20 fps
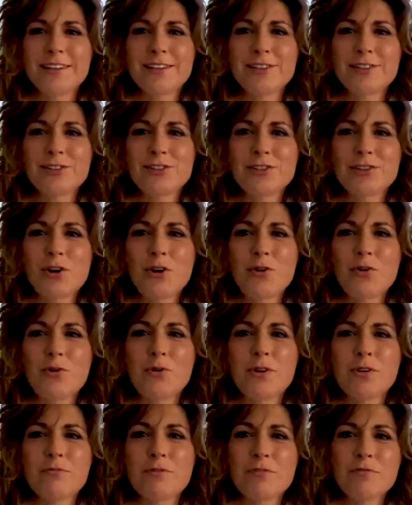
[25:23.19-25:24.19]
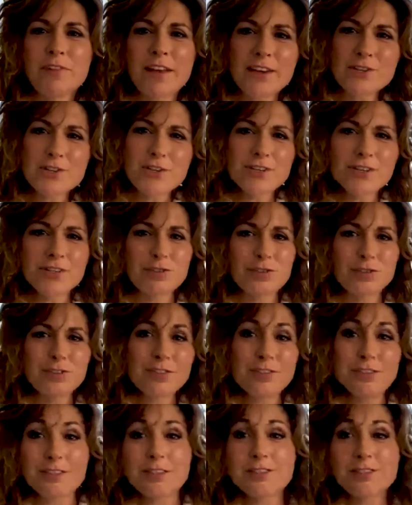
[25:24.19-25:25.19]
So reflection is
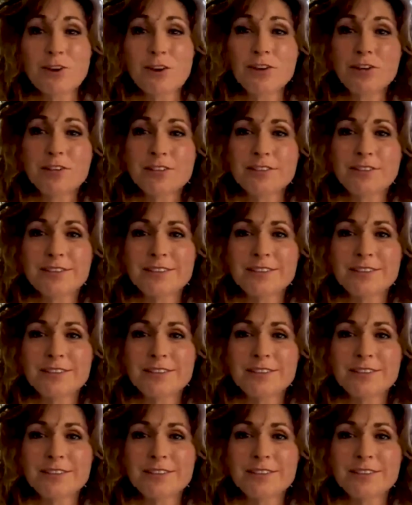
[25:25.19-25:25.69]
just the start,